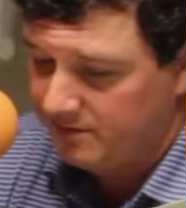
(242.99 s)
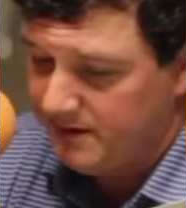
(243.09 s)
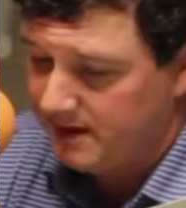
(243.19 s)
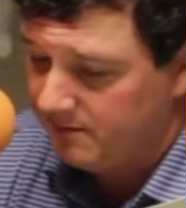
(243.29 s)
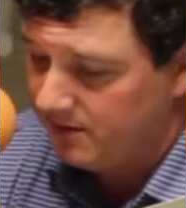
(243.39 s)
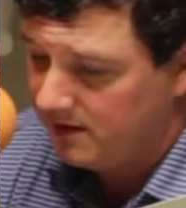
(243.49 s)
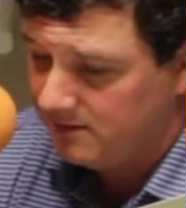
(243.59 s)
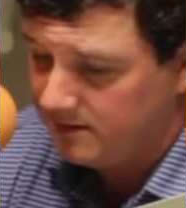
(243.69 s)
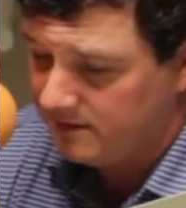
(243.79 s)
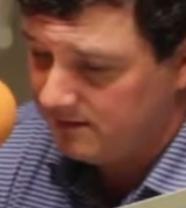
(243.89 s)
Speaking of
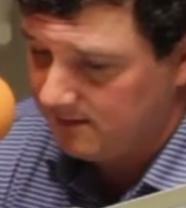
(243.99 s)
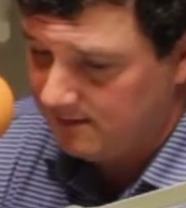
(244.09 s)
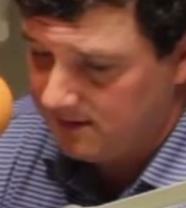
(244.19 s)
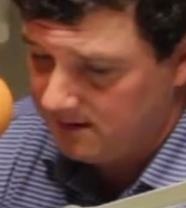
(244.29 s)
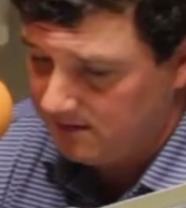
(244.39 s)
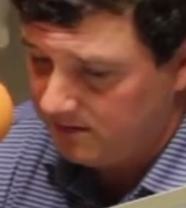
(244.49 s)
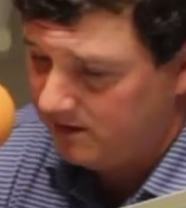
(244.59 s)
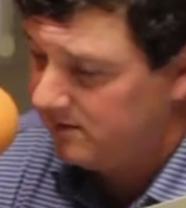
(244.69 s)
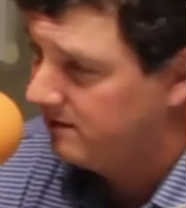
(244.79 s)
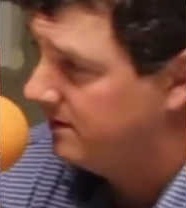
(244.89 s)
transitions, let's
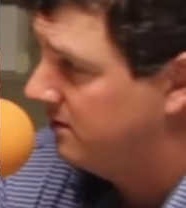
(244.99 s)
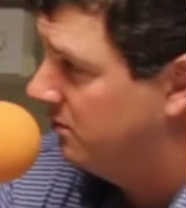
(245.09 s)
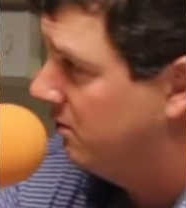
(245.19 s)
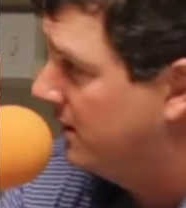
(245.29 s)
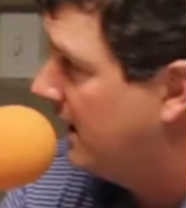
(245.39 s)
transition to what we